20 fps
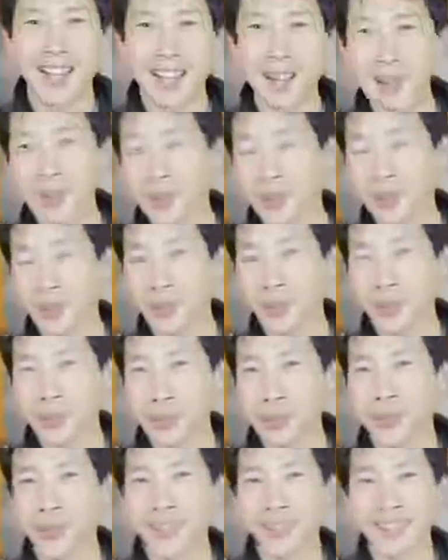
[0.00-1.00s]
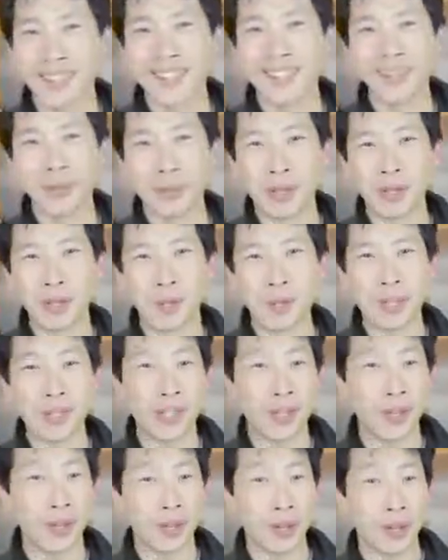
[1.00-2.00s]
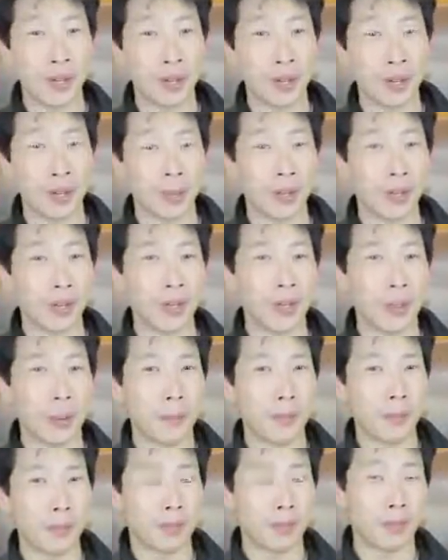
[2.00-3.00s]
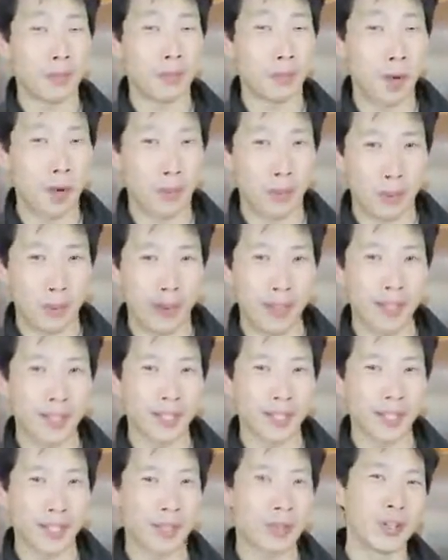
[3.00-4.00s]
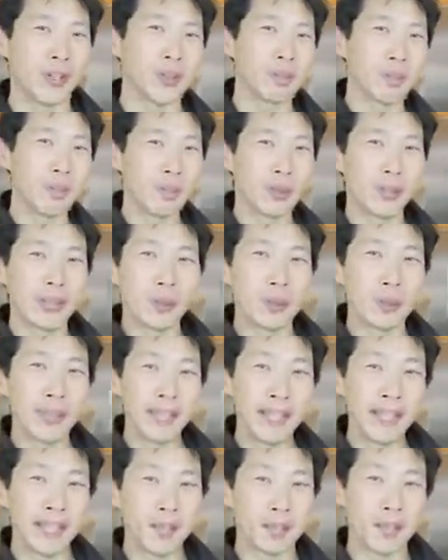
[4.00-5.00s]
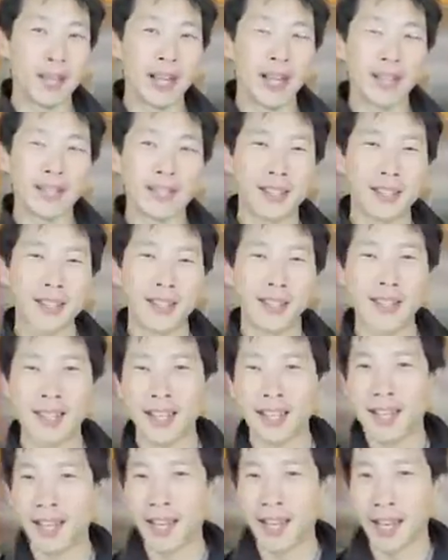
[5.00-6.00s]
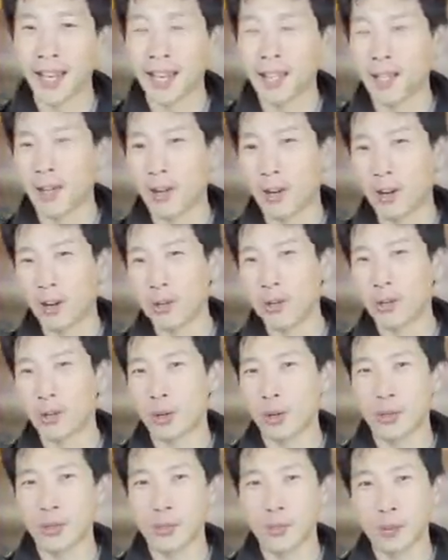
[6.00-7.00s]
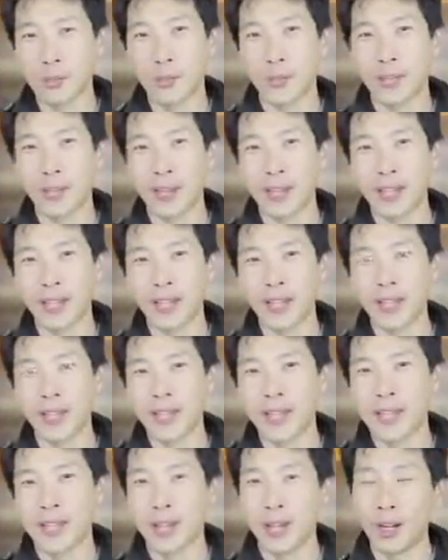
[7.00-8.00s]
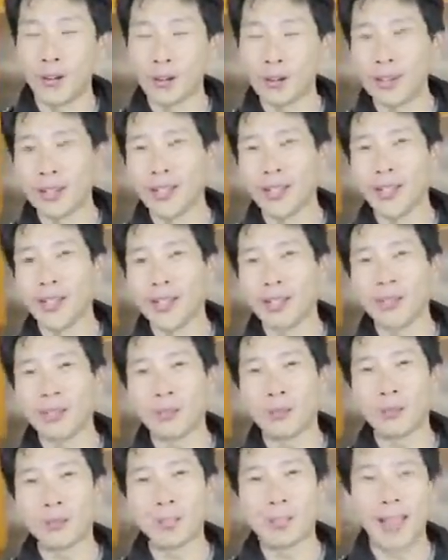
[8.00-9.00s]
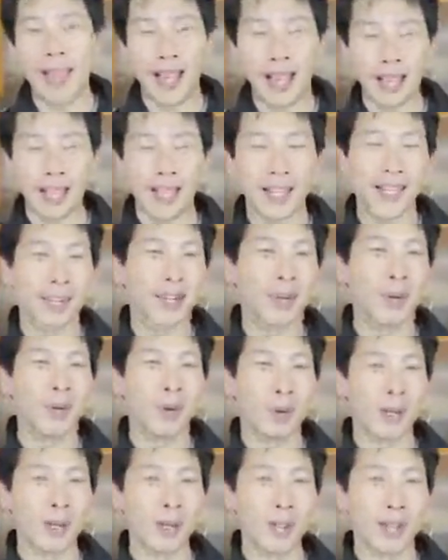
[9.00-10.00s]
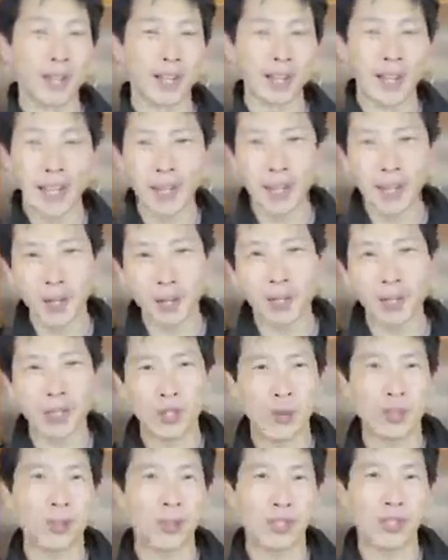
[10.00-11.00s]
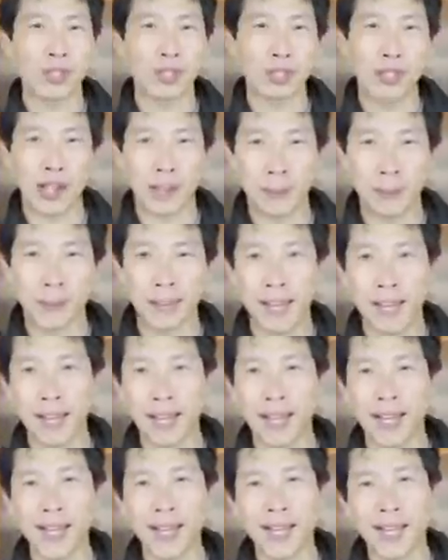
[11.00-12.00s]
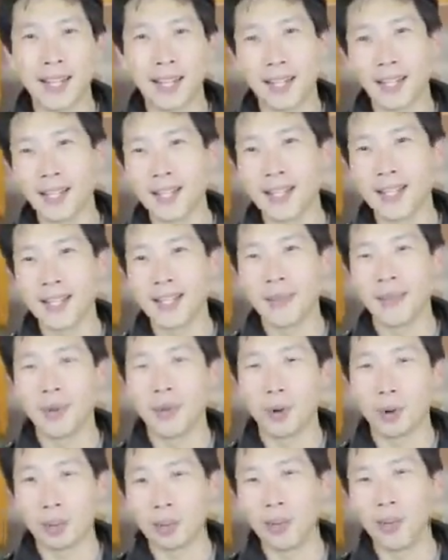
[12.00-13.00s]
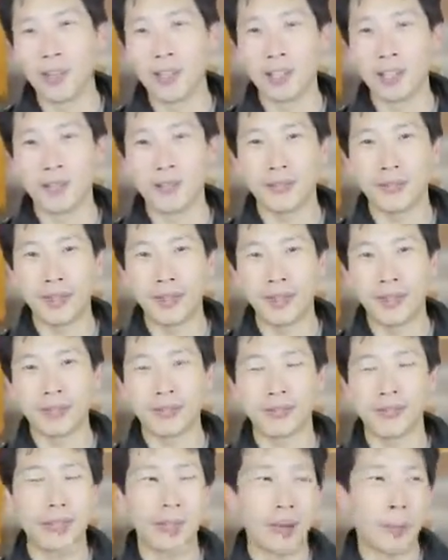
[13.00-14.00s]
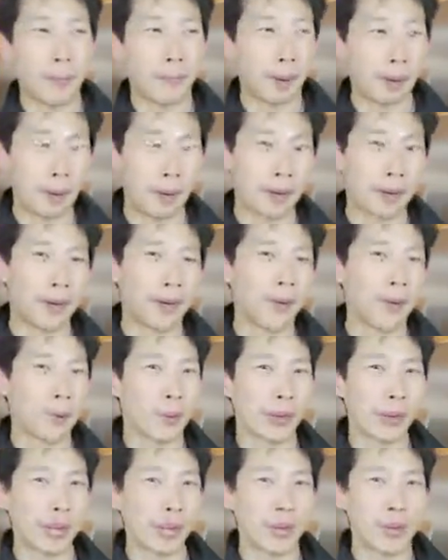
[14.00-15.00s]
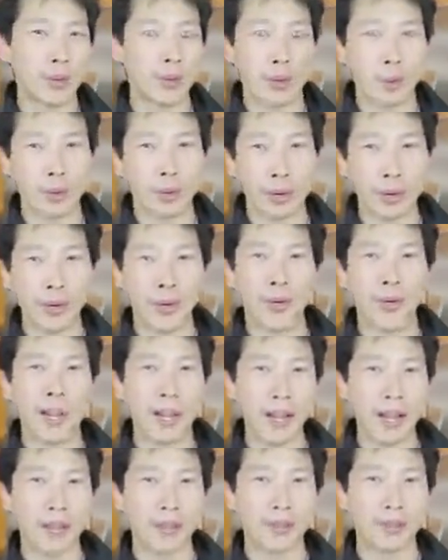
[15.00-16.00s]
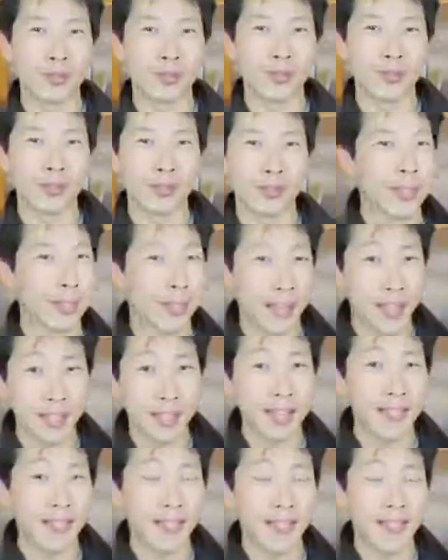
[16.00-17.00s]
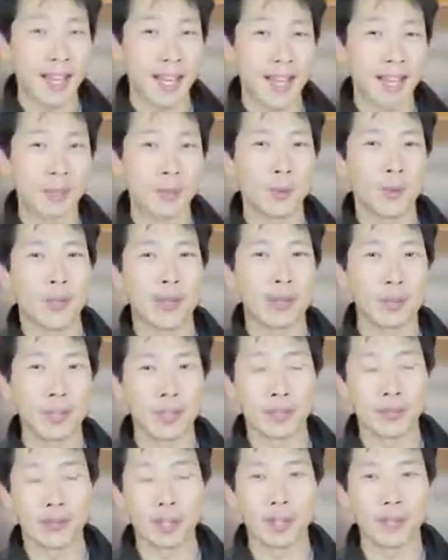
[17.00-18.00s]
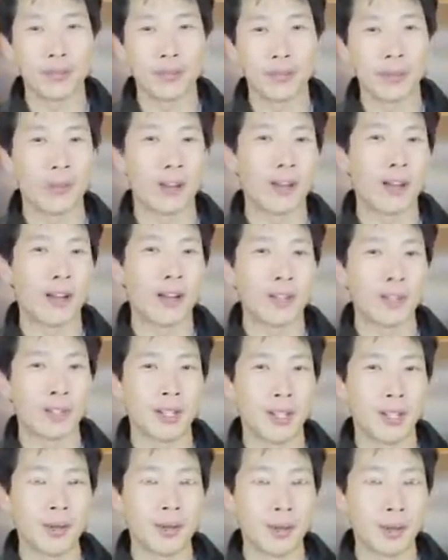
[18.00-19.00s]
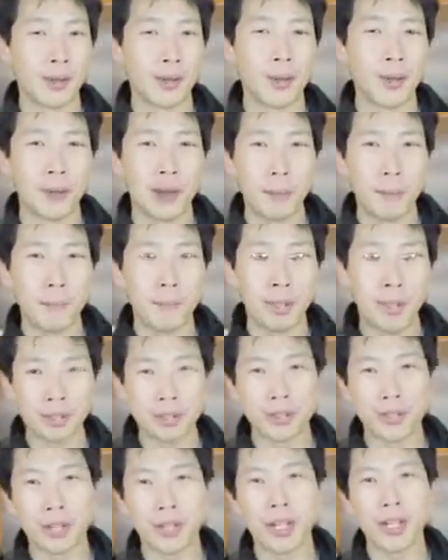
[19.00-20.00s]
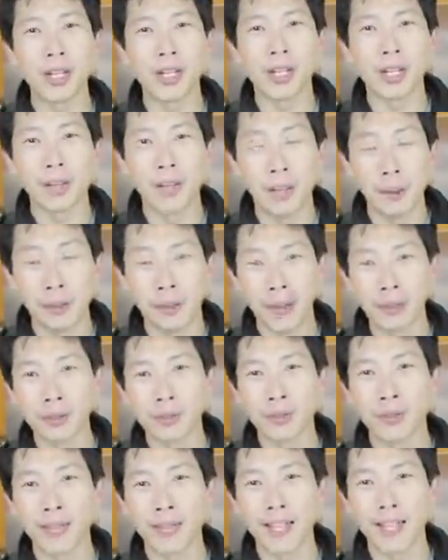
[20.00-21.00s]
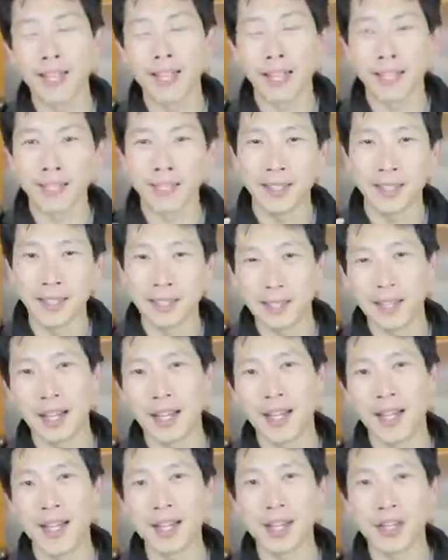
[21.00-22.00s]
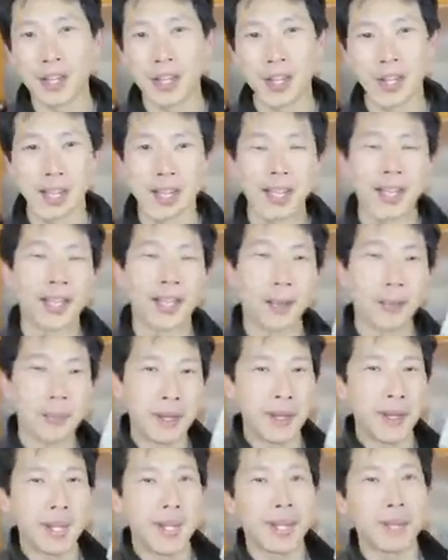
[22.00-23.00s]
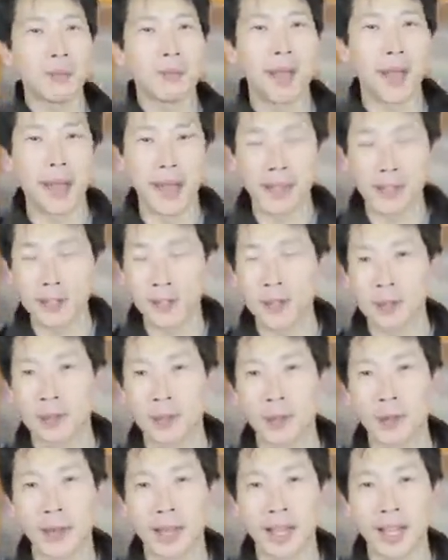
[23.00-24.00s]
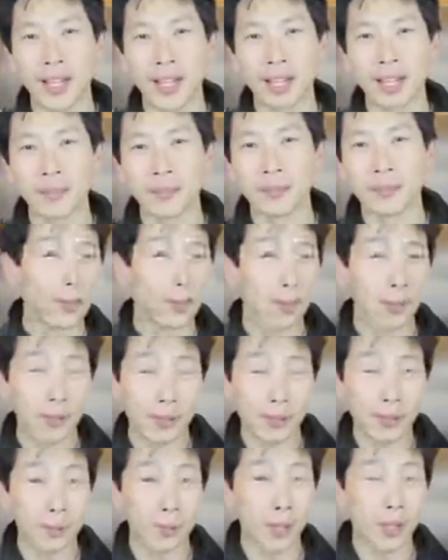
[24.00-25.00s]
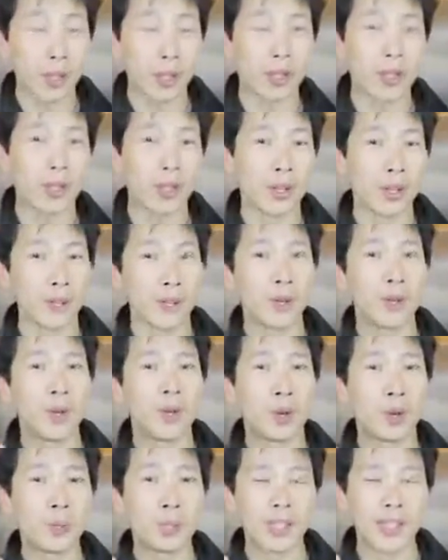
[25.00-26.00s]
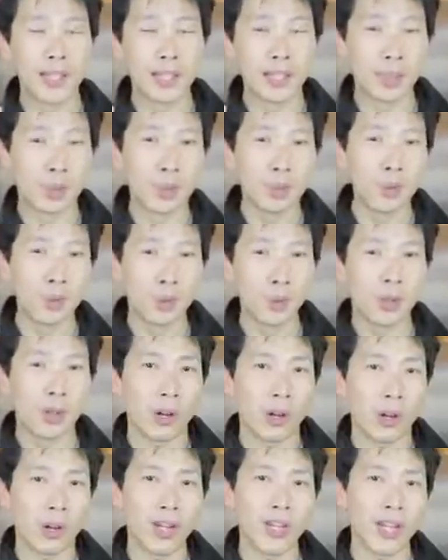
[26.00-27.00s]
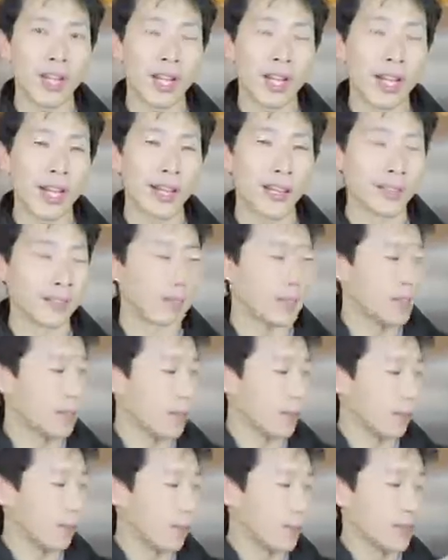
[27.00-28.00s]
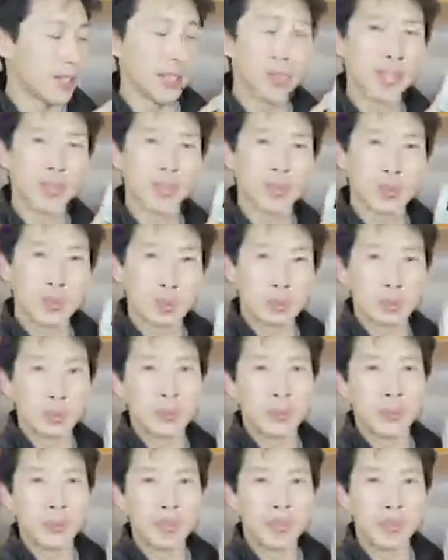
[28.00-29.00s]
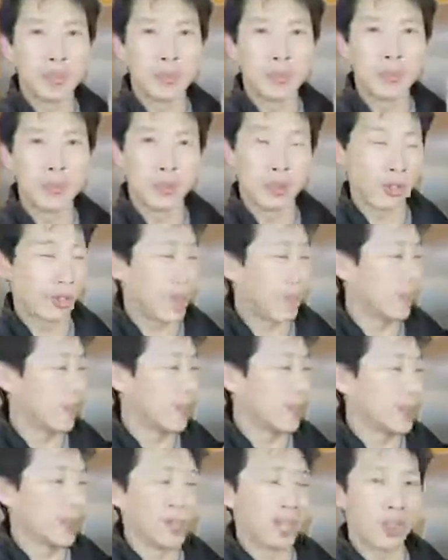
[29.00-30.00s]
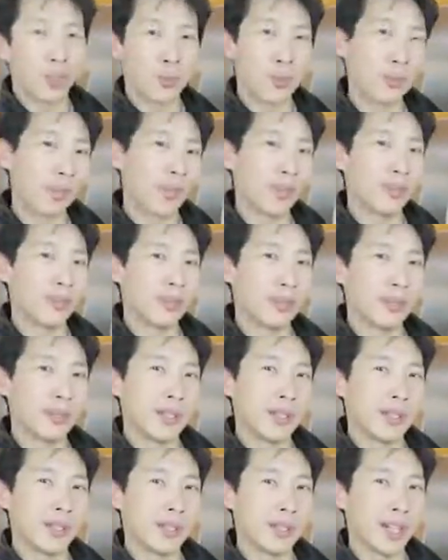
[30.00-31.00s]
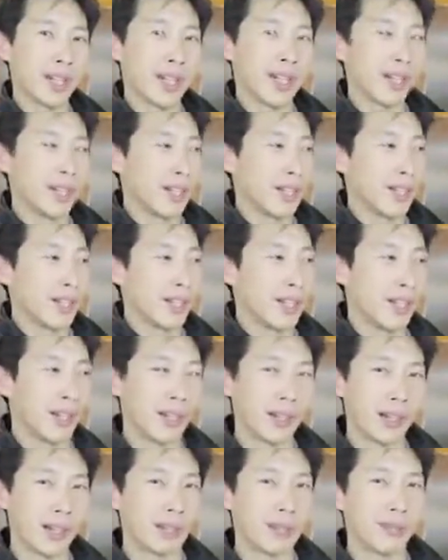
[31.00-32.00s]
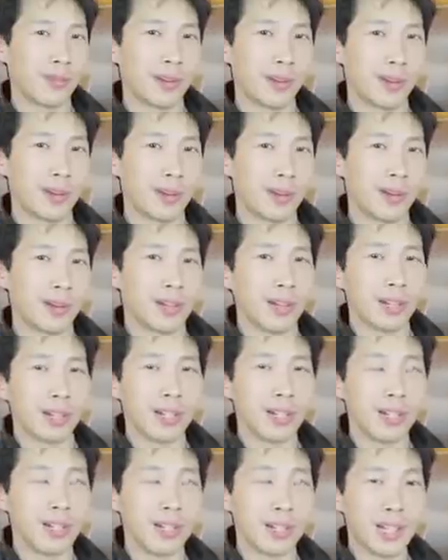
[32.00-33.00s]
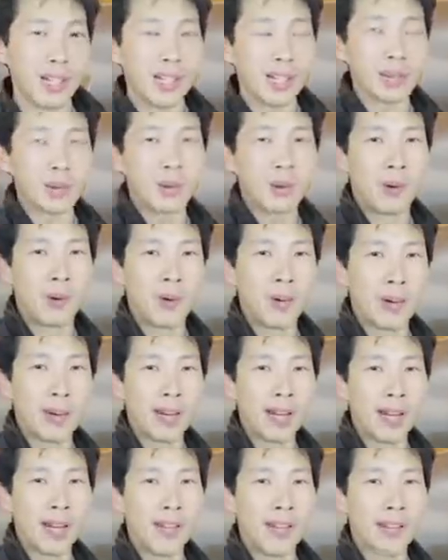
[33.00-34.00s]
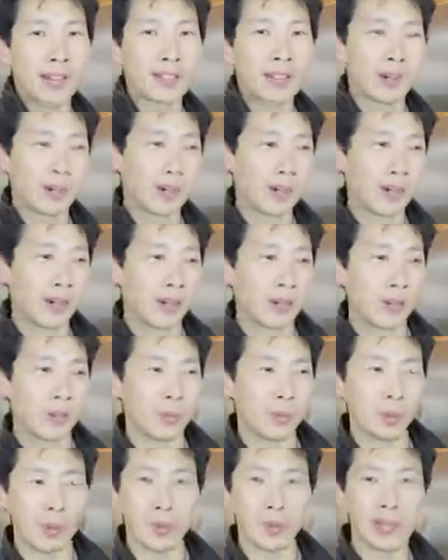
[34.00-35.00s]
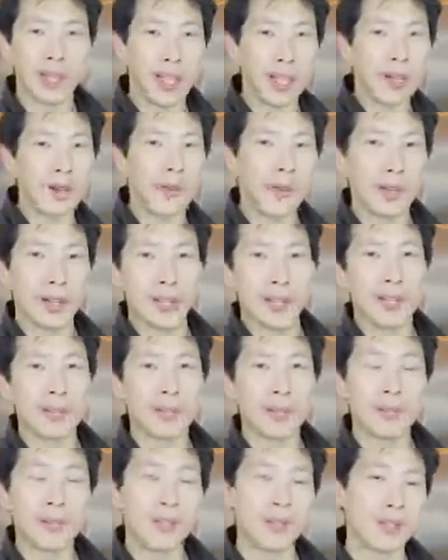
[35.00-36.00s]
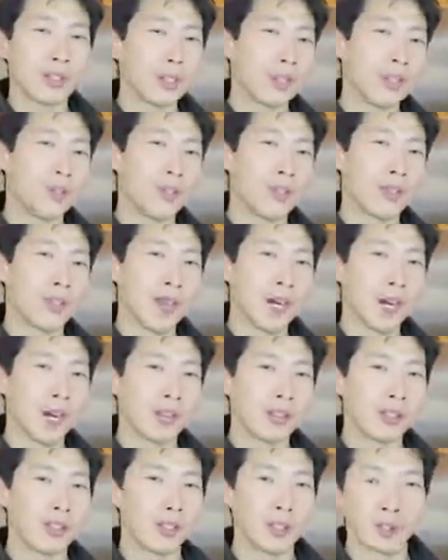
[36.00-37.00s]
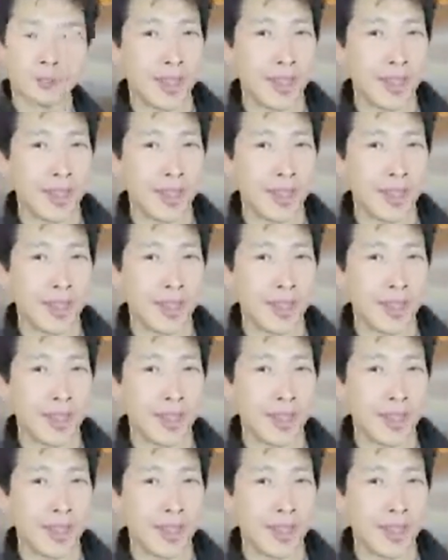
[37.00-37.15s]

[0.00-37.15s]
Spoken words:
How's it going, everybody? This is Beat the Bush. Have you ever wondered about the small price increase between medium-sized eggs and large or jumbo eggs? It often leaves me hanging and wondering, hey, which one should I buy that is more cost-effective per gram or per ounce? That is exactly what I'm going to try to figure out today for you by measuring the amount of egg that's inside each egg in a medium and a jumbo egg. You'll have to wonder though, if you normally eat 2 large eggs, if you suddenly switch to medium, would you have to eat 3 of them instead? Therefore, eating more eggs, or what would that work out to be in terms of cost?